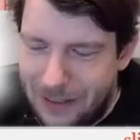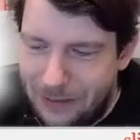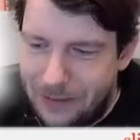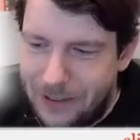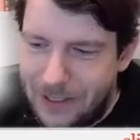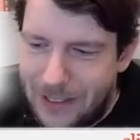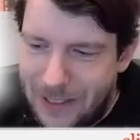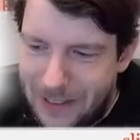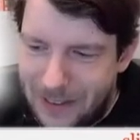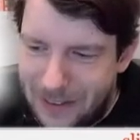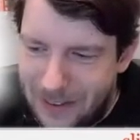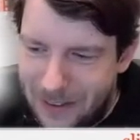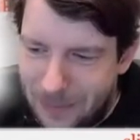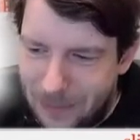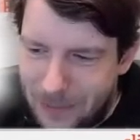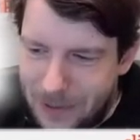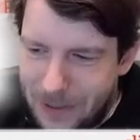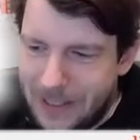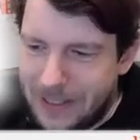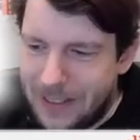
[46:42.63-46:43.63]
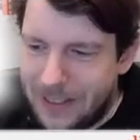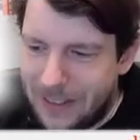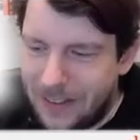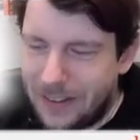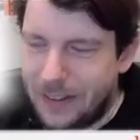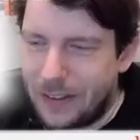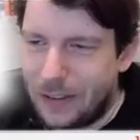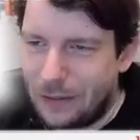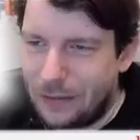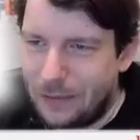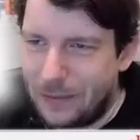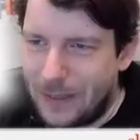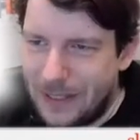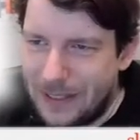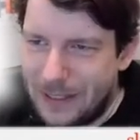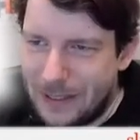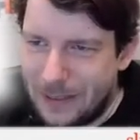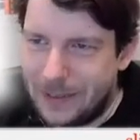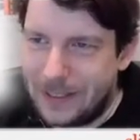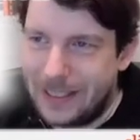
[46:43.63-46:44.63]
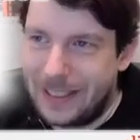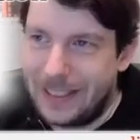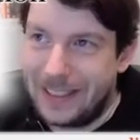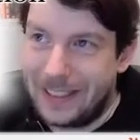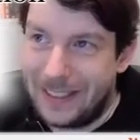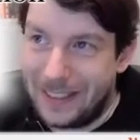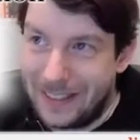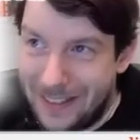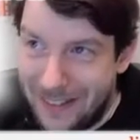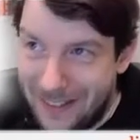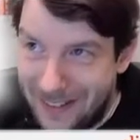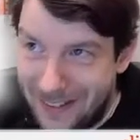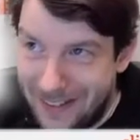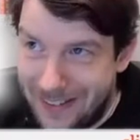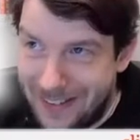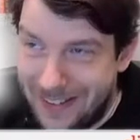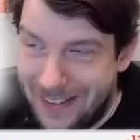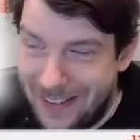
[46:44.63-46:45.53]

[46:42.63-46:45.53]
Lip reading: Every ASP can serve multiple ASs.